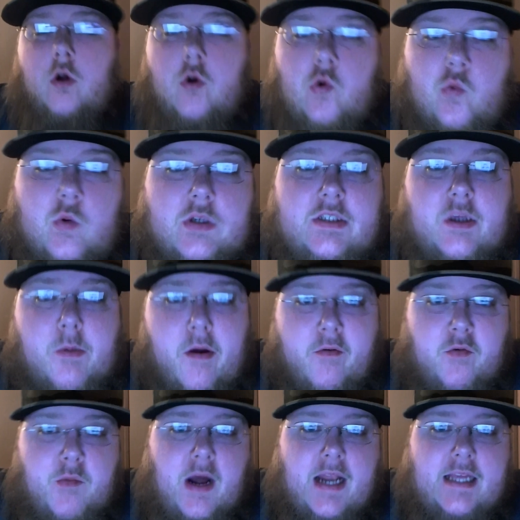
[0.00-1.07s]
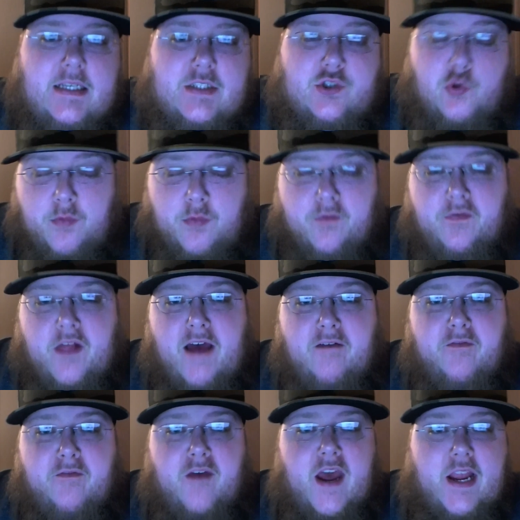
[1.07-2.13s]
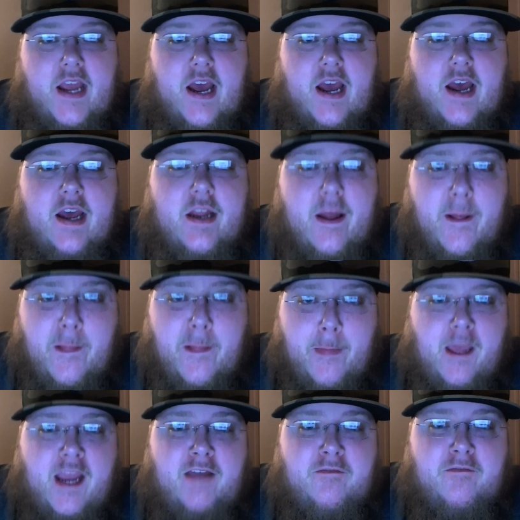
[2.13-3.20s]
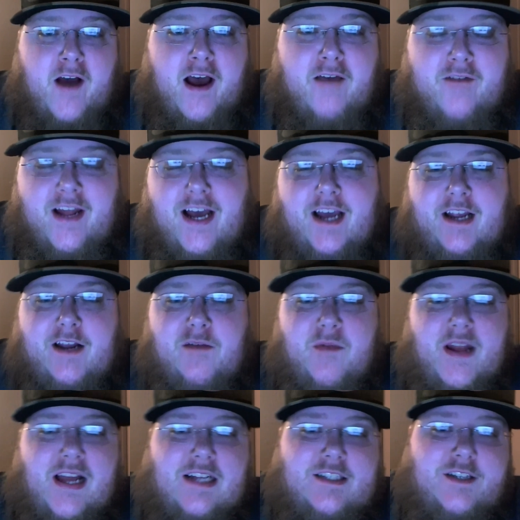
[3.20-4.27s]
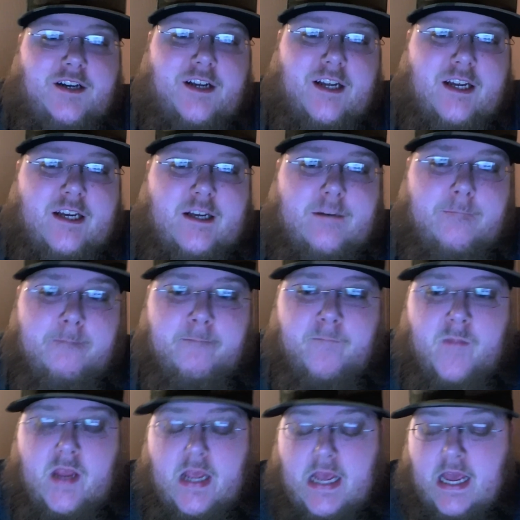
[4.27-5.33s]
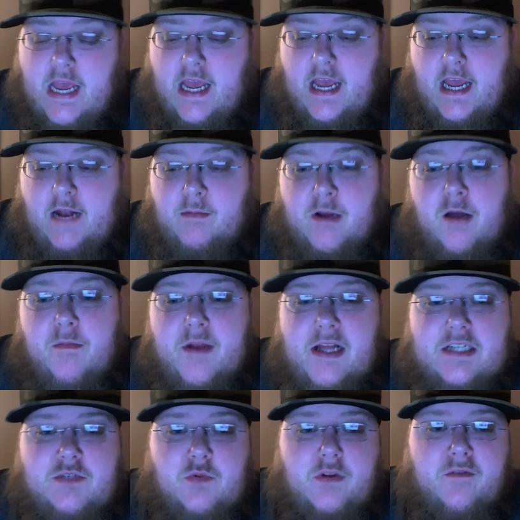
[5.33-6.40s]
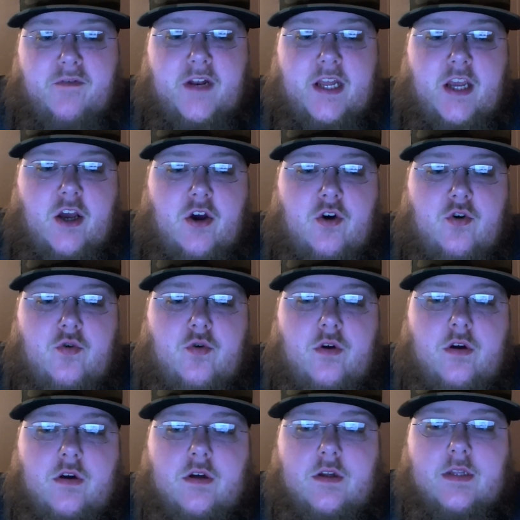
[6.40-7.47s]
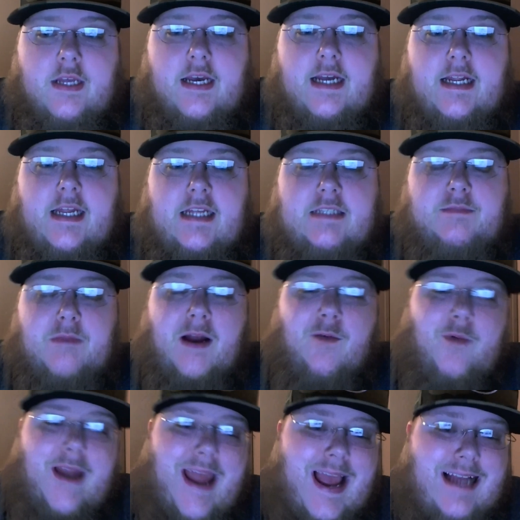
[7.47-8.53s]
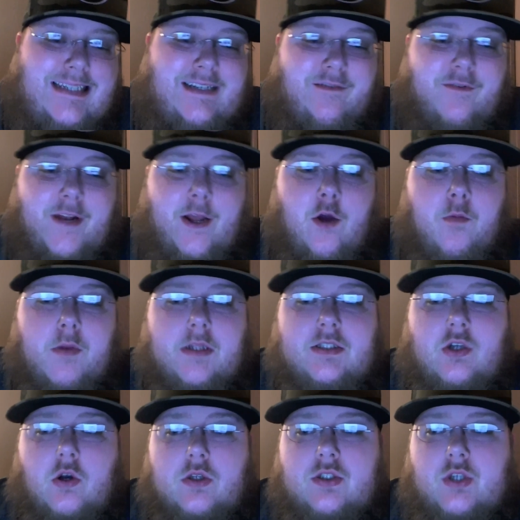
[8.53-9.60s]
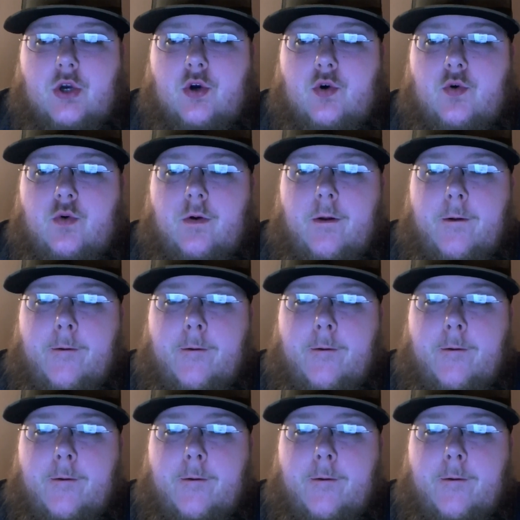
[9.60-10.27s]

What's up, everybody? It's Superfly Fat Guy 859 coming at you again. And I'm coming at you with a video that it's my reaction video, but it's also,